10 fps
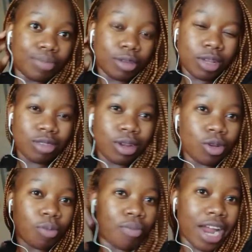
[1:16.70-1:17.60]
it makes me
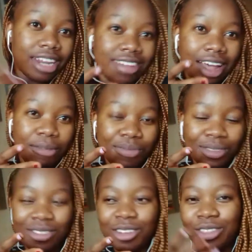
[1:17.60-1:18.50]
look brighter
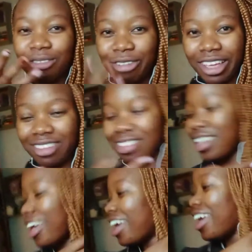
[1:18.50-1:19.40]
on the face.
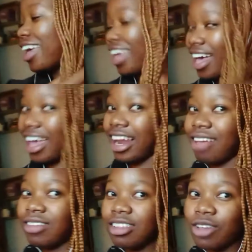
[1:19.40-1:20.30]
Yeah, I
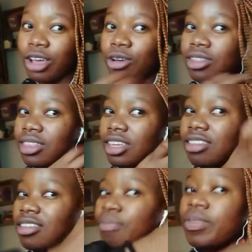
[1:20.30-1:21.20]
loved it. So I got
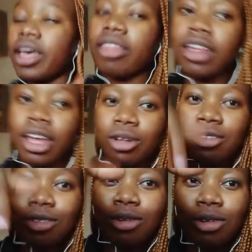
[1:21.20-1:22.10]
this. And then I
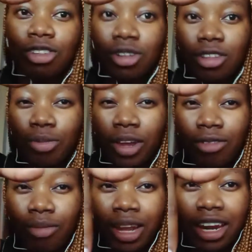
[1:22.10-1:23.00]
also, she also paid
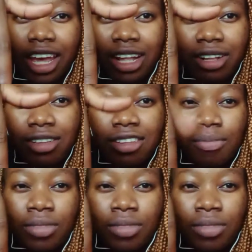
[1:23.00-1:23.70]
for my nails.